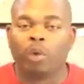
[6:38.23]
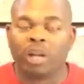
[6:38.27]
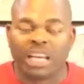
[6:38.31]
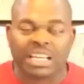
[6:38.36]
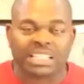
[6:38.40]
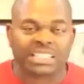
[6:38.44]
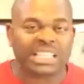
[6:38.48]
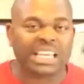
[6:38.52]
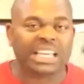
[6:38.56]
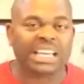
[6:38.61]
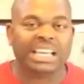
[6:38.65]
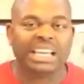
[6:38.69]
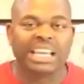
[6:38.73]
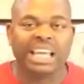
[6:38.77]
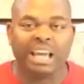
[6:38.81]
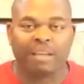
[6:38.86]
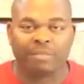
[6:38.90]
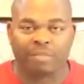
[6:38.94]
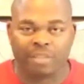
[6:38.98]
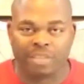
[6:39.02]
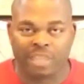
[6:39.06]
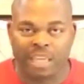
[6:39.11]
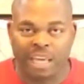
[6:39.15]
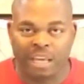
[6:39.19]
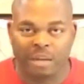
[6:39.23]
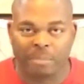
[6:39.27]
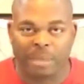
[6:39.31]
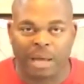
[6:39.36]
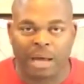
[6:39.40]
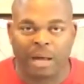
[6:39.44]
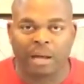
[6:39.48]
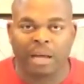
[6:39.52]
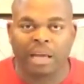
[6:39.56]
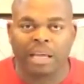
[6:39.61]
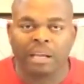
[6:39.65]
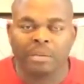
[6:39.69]
when they say that they have to think
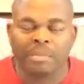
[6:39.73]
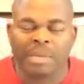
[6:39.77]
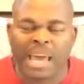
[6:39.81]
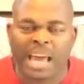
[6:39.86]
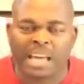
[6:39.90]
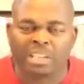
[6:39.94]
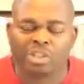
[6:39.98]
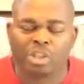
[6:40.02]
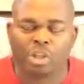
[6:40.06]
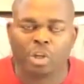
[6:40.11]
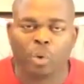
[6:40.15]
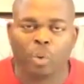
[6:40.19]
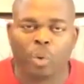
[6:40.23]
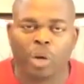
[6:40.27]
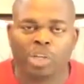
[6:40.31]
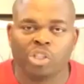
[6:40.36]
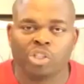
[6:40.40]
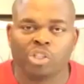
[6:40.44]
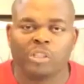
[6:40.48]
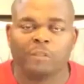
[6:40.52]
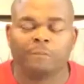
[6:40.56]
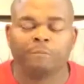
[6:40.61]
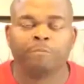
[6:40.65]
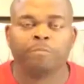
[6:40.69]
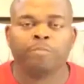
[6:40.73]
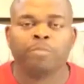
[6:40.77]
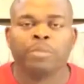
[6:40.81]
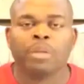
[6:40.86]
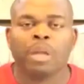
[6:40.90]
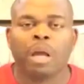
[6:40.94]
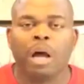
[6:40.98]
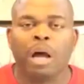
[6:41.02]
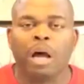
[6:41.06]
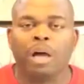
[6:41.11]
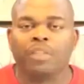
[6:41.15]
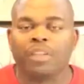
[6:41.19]
about it. Let me ask you a question.
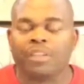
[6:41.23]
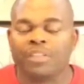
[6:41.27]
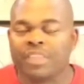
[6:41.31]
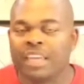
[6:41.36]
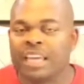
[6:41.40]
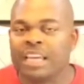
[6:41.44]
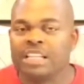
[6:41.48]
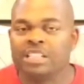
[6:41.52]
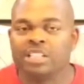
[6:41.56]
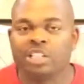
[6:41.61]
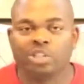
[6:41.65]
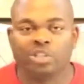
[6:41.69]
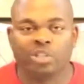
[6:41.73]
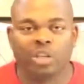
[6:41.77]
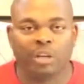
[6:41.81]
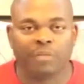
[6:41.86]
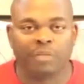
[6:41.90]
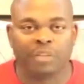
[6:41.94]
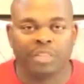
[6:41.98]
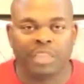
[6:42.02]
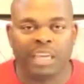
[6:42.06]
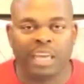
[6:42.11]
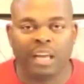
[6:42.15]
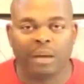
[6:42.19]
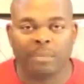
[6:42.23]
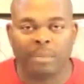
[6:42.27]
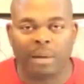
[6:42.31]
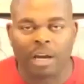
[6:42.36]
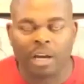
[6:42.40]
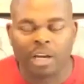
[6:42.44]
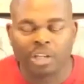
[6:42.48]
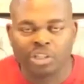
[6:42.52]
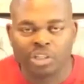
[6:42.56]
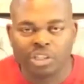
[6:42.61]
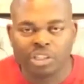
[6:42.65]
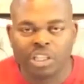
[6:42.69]
The things that you have to think
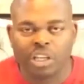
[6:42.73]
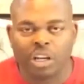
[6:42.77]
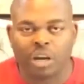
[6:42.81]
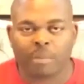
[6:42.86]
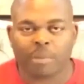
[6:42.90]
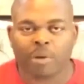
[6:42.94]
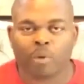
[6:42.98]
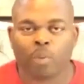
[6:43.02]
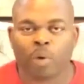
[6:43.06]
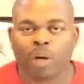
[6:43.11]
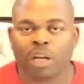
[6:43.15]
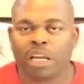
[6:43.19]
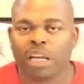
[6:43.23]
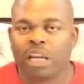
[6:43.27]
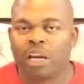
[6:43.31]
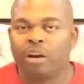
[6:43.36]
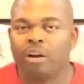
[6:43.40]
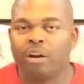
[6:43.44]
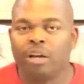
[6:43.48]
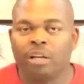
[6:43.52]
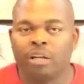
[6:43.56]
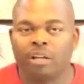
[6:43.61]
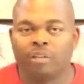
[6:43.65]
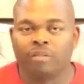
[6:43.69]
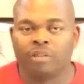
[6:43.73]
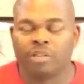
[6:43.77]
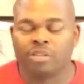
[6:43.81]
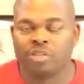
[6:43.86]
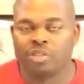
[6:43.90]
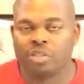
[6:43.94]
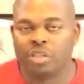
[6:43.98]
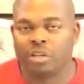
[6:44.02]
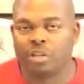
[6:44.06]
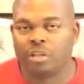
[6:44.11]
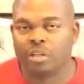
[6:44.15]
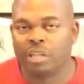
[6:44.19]
about, could you tell me what area of
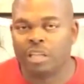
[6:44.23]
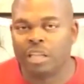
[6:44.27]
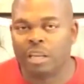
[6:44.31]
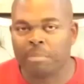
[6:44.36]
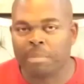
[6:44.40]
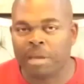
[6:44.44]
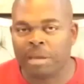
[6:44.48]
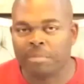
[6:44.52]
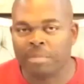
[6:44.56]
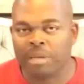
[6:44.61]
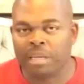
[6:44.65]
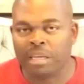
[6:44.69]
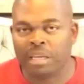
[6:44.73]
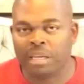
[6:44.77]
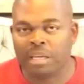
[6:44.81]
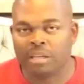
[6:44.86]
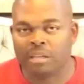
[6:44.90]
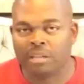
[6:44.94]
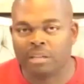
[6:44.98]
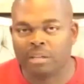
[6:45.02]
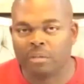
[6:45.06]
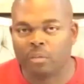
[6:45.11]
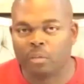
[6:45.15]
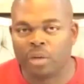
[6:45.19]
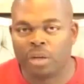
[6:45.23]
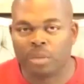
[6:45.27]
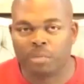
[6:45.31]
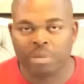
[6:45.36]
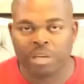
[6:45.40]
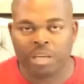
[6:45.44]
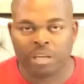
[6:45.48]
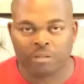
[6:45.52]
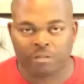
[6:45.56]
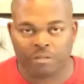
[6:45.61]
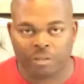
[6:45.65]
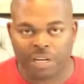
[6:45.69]
concern that they may be in? Would it
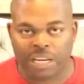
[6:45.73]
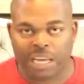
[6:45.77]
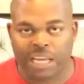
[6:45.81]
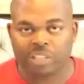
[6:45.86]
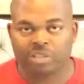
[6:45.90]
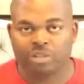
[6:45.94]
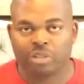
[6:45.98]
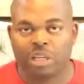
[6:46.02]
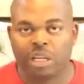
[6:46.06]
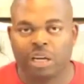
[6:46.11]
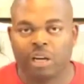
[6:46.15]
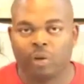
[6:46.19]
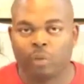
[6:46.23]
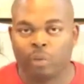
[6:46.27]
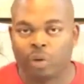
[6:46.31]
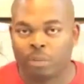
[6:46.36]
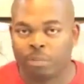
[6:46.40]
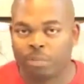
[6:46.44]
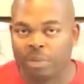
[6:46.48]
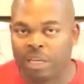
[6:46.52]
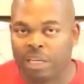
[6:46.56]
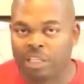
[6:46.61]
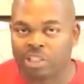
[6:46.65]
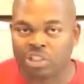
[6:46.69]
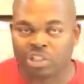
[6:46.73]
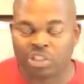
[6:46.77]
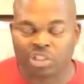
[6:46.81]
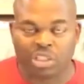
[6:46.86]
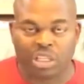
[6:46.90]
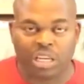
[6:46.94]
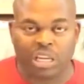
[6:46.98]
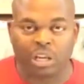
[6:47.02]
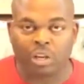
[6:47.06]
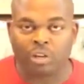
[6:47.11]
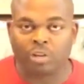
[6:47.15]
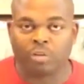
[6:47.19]
be in the financial area? Would it be in just
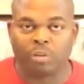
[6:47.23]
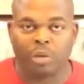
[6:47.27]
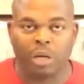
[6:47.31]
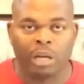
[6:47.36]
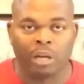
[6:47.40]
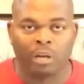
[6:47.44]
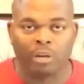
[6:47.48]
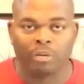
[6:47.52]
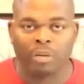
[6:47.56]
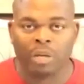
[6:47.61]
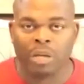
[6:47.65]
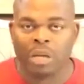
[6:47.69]
the health